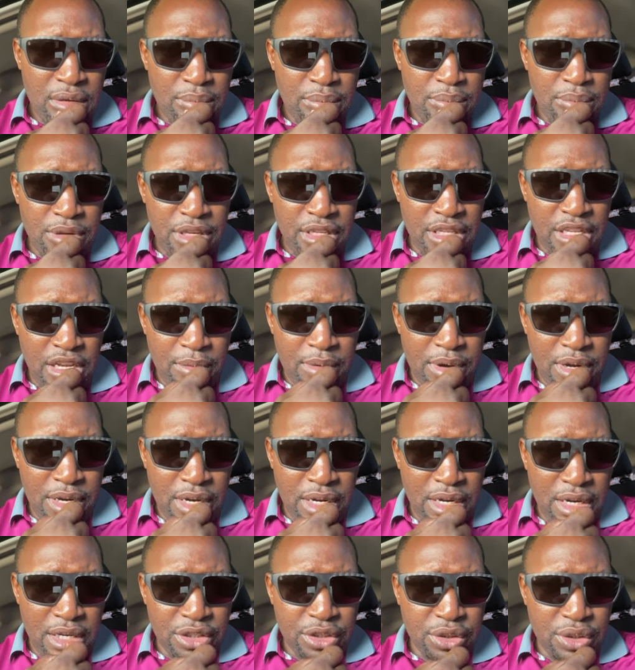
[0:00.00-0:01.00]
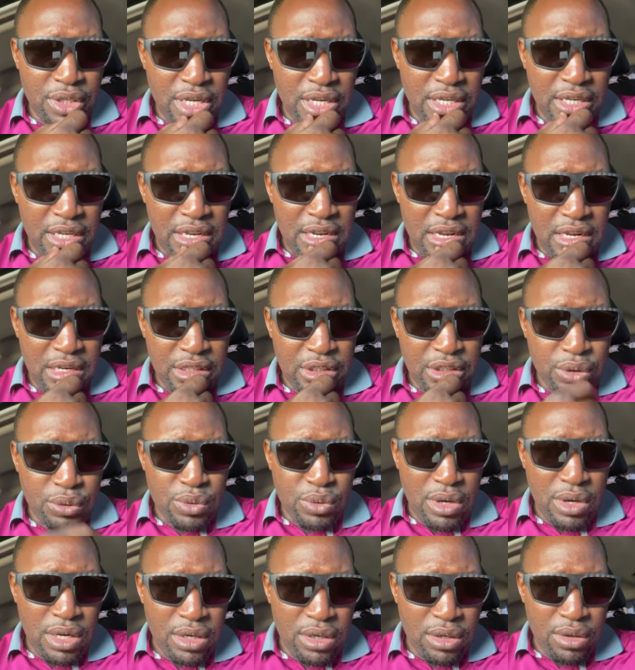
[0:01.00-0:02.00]
Peter McGregor should have entered the
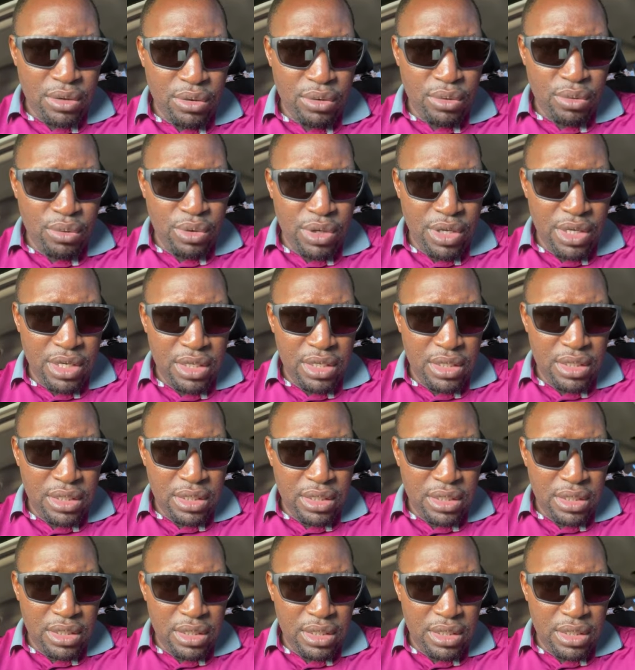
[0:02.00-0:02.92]
squad when